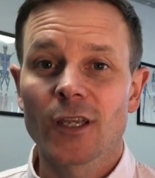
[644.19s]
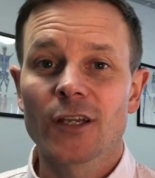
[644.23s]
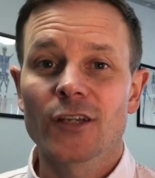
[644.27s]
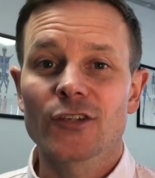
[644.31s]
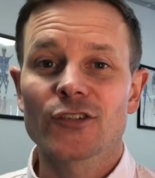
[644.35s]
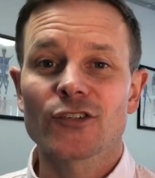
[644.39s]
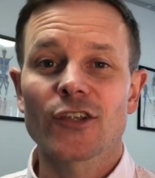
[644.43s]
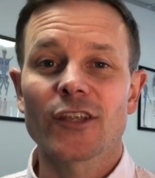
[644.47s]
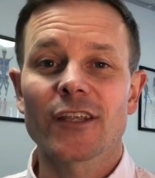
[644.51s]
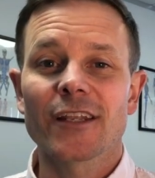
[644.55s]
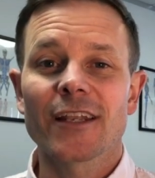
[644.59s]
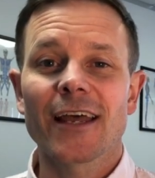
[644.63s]

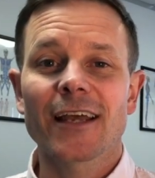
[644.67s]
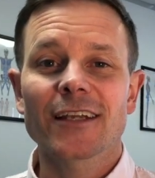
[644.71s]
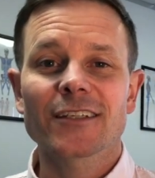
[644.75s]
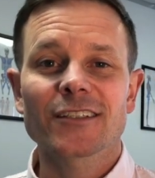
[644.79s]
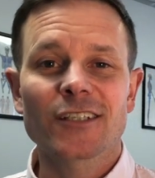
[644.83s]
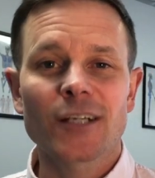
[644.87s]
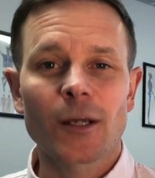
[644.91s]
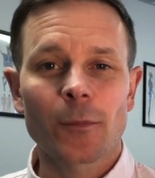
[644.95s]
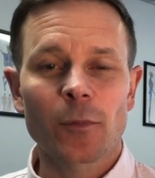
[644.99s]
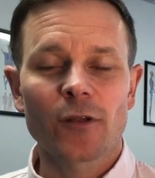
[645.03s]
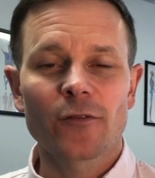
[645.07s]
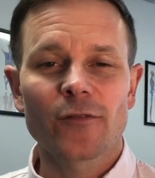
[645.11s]
So the next
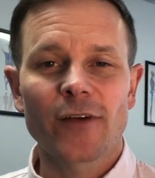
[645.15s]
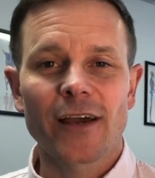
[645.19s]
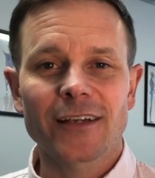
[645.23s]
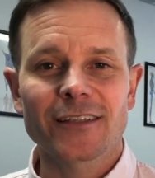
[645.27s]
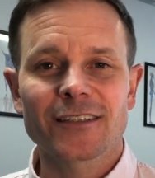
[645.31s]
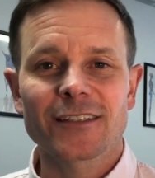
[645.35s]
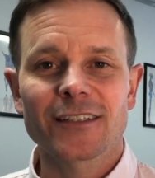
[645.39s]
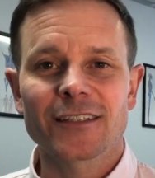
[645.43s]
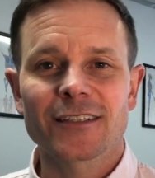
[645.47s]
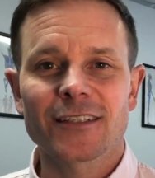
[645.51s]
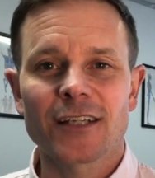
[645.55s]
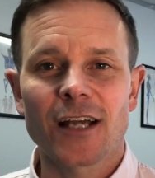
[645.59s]
couple of
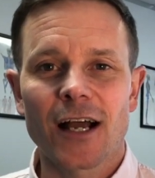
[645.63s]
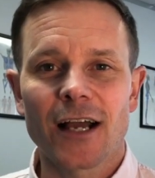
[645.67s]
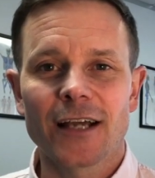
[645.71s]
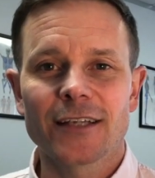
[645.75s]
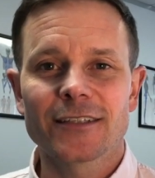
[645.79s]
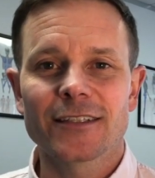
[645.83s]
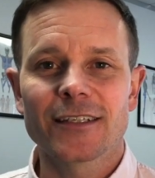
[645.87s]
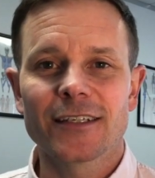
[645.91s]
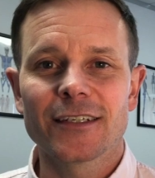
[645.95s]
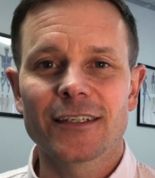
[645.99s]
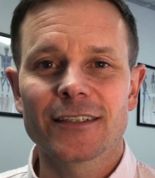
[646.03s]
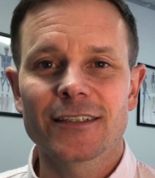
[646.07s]

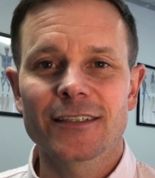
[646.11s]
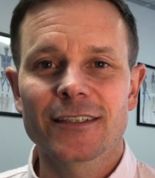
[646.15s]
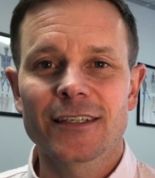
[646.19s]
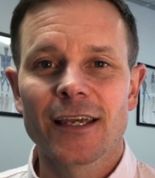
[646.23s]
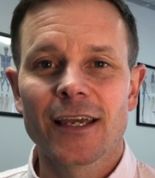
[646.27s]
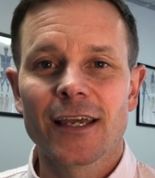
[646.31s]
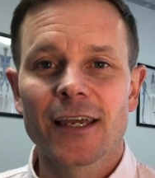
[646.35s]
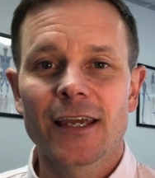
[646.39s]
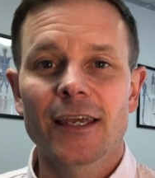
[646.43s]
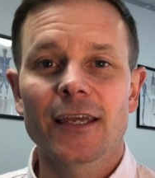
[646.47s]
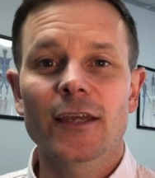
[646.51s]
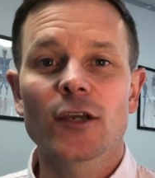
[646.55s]
exercises
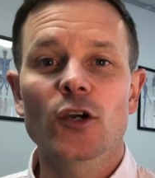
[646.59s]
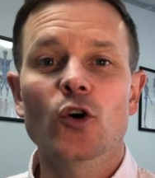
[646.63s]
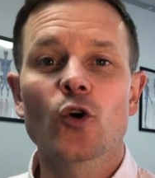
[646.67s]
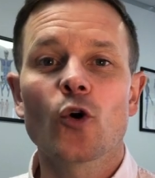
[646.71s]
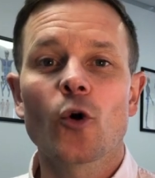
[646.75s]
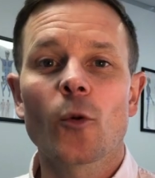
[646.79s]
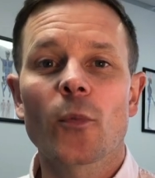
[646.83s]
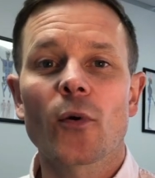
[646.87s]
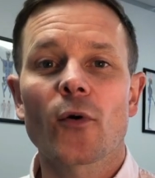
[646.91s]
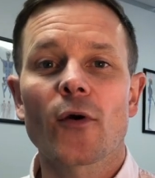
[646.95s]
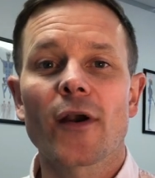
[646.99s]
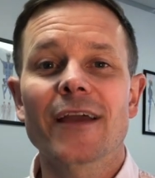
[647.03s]

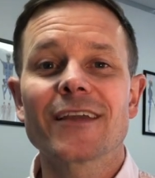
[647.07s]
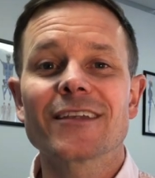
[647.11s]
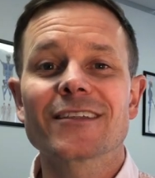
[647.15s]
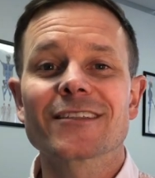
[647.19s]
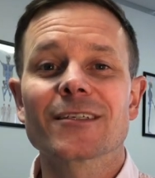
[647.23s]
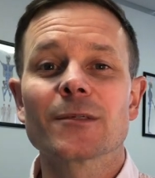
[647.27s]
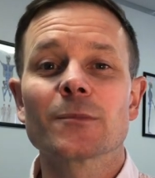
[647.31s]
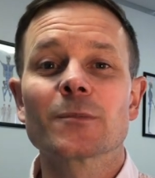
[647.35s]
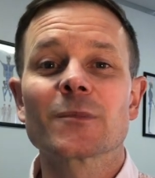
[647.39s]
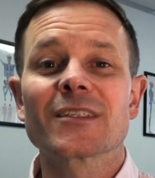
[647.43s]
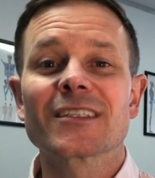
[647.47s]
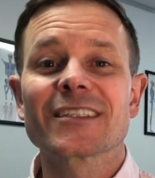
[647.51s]
incorporate
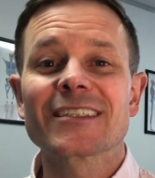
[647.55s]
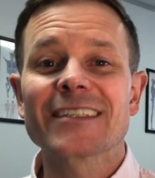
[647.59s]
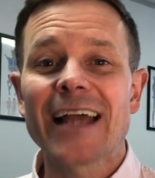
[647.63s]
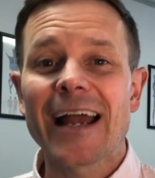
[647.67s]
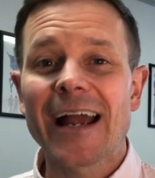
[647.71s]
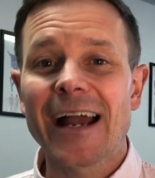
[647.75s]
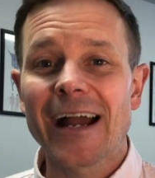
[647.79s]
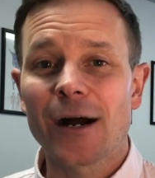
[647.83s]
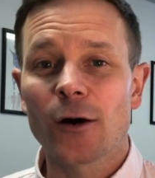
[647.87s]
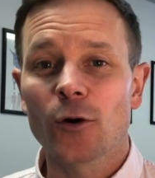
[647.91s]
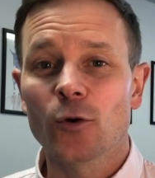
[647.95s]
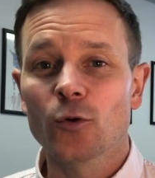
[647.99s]
some
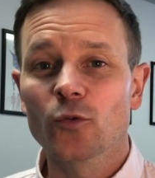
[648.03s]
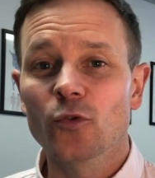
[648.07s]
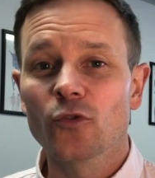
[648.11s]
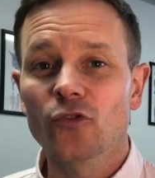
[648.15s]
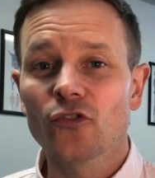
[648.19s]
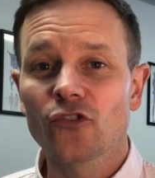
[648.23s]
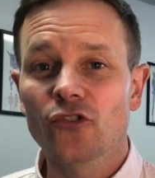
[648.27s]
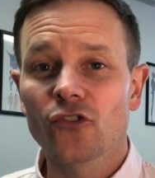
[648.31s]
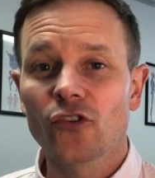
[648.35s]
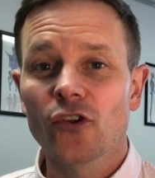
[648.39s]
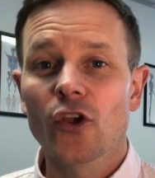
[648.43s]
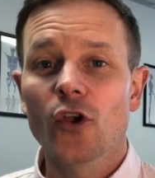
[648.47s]

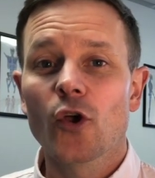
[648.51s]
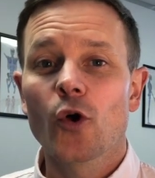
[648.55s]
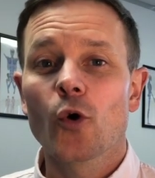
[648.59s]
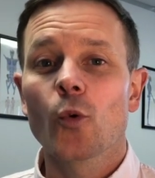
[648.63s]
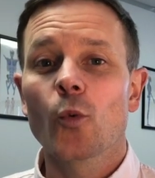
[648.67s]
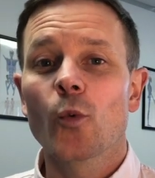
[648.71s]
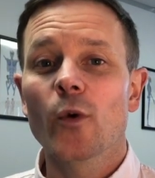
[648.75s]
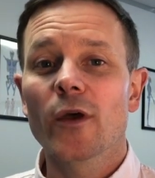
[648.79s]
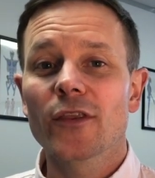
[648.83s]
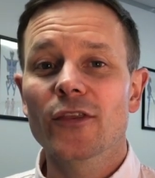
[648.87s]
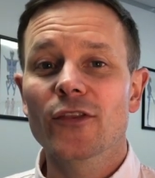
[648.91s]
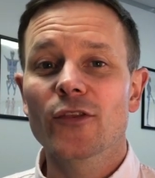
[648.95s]
sounds
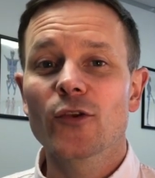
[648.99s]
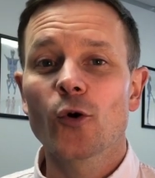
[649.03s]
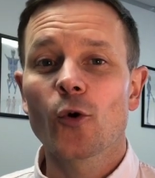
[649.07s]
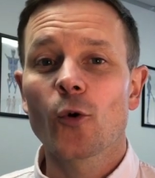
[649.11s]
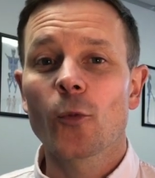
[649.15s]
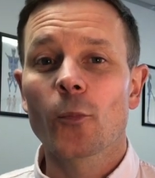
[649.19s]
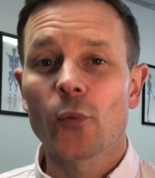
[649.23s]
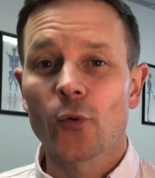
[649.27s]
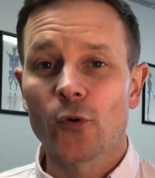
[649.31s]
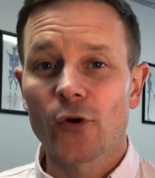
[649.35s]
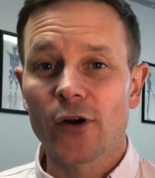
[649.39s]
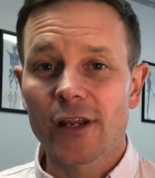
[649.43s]
with
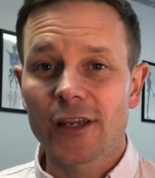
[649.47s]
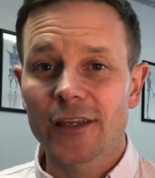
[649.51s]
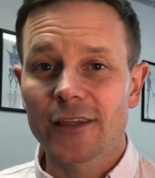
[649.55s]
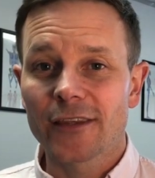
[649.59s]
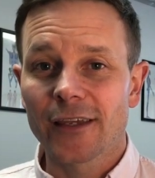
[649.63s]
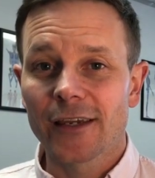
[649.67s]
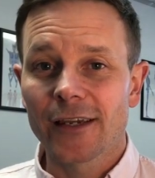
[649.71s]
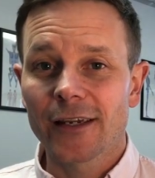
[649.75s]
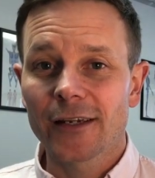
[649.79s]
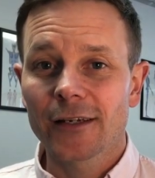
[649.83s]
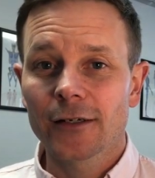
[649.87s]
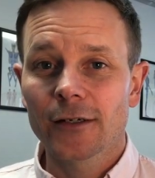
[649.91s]
your
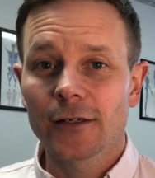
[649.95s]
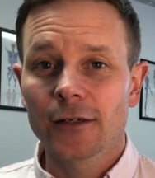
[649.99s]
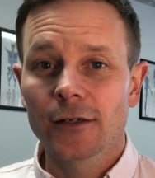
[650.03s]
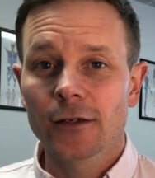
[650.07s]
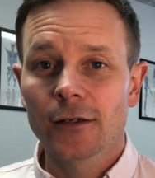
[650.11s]
breathing.